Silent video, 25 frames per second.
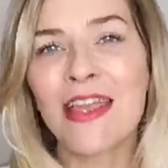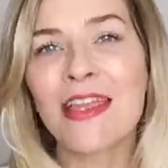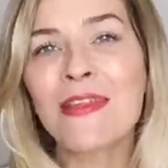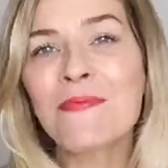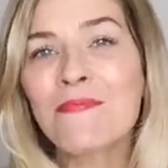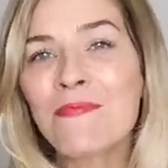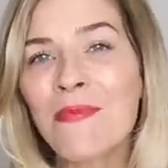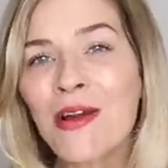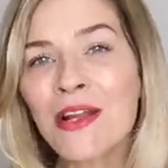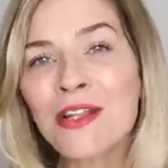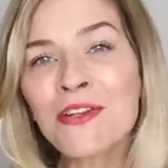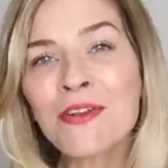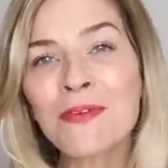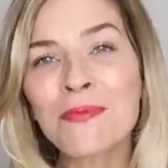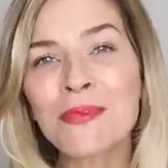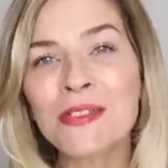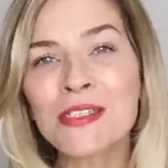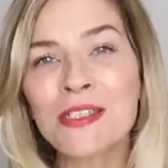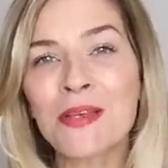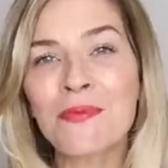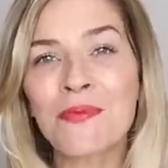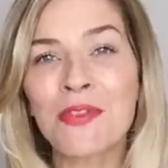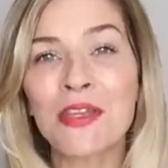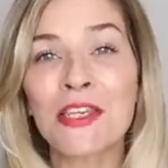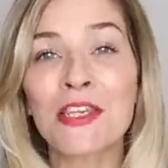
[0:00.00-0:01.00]
It might not be
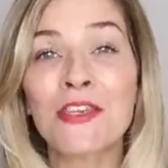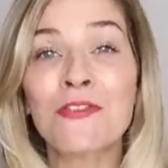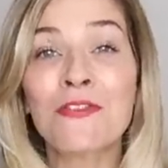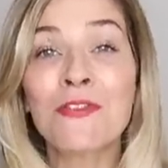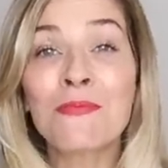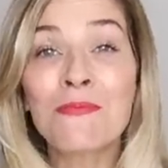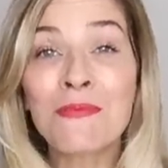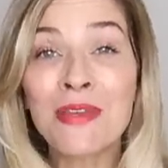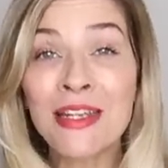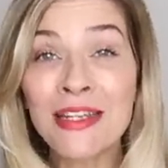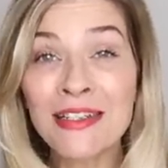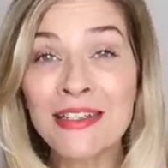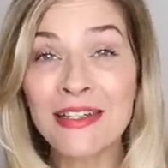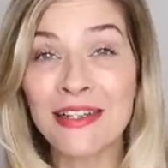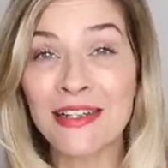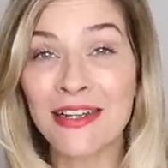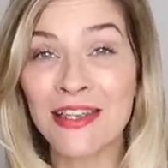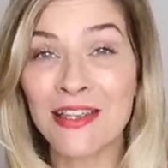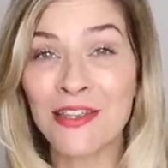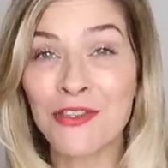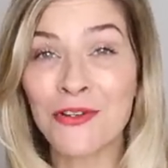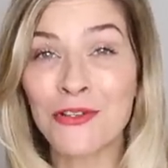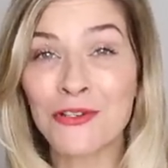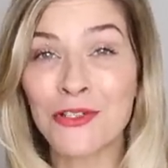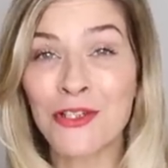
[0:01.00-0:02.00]
something you've immediately
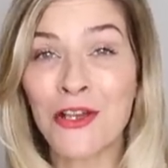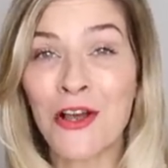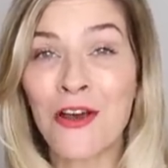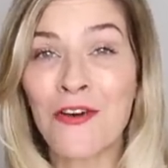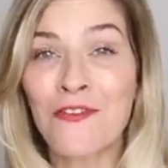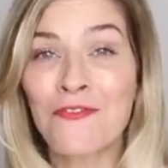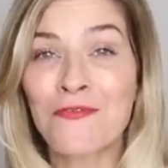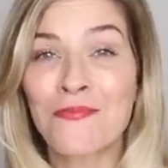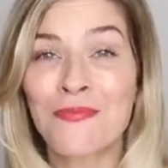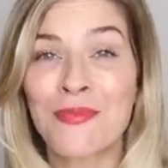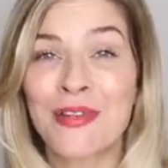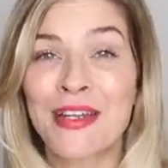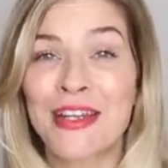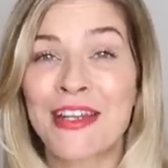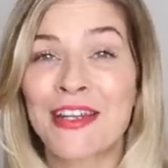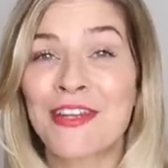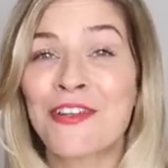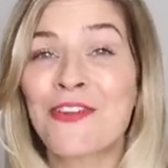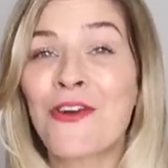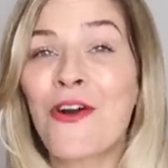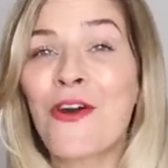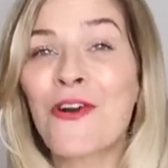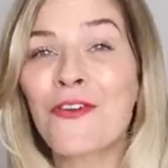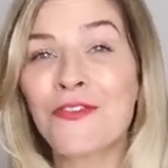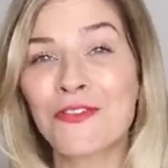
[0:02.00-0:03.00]
thought of, but it
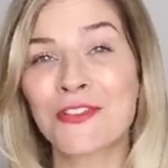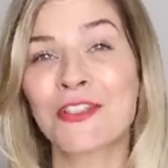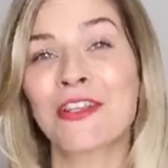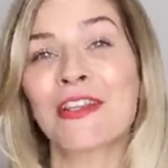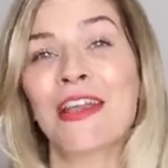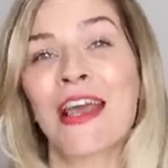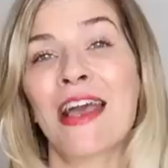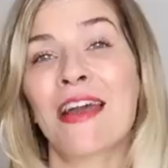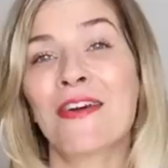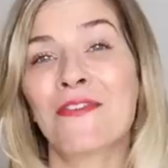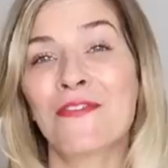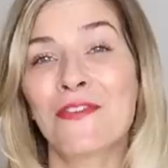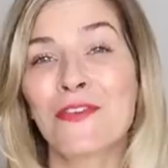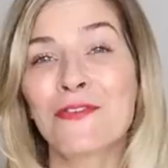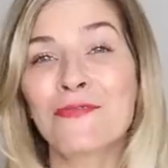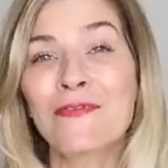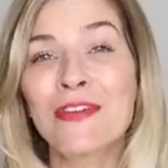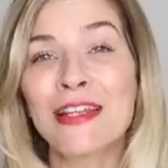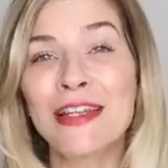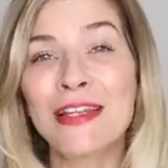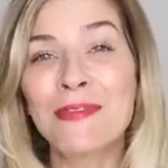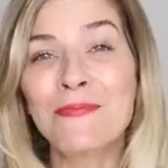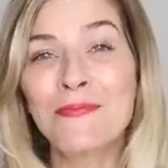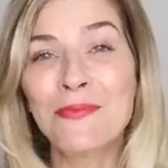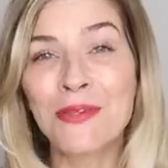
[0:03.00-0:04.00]
can often have a
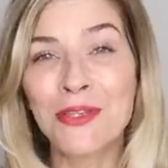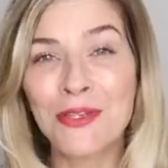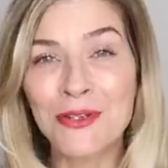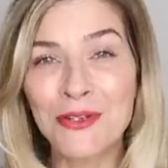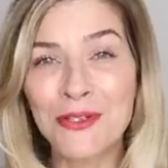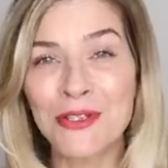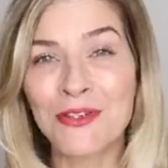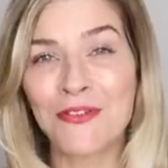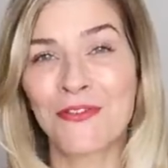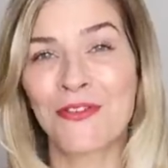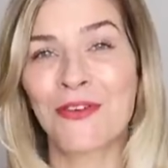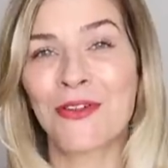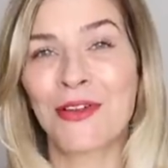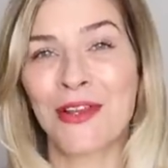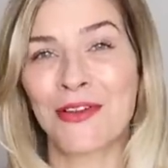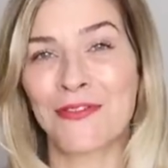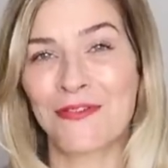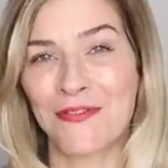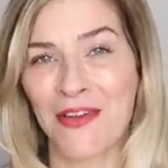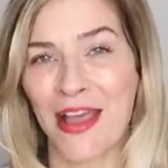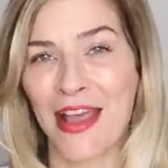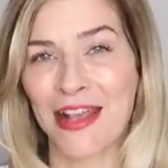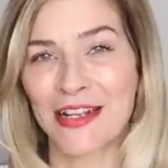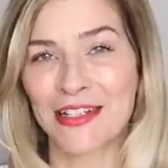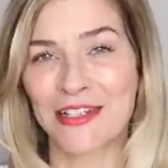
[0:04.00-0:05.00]
really beautiful
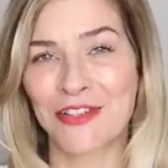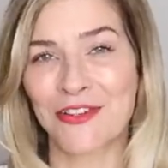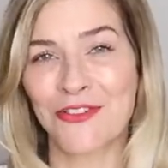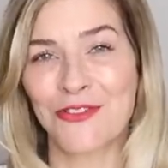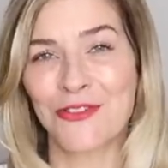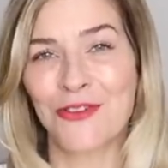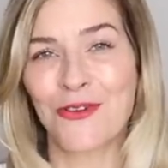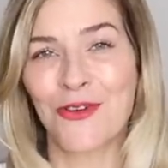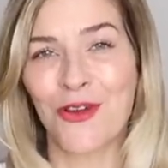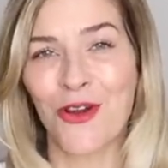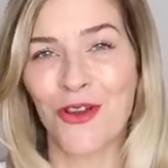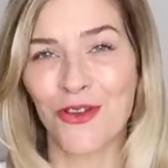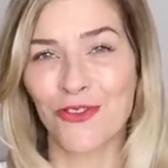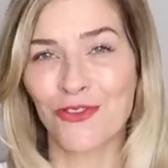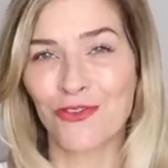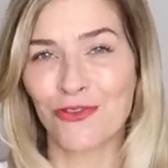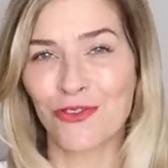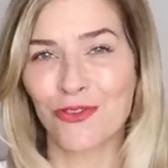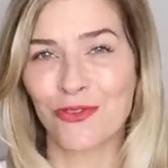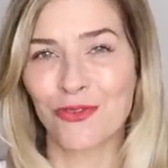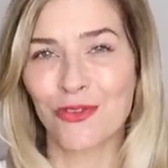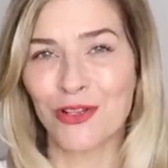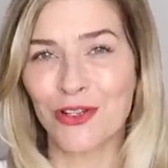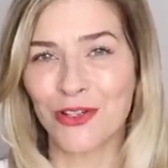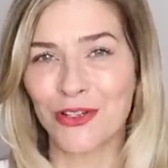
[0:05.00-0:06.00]
effect on your
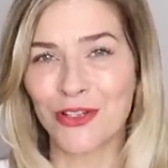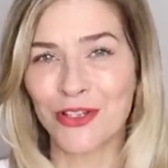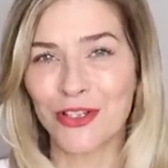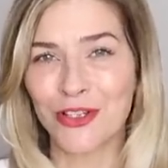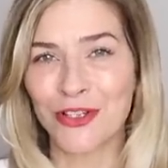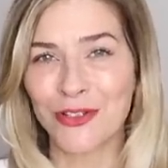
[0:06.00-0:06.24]
overall look.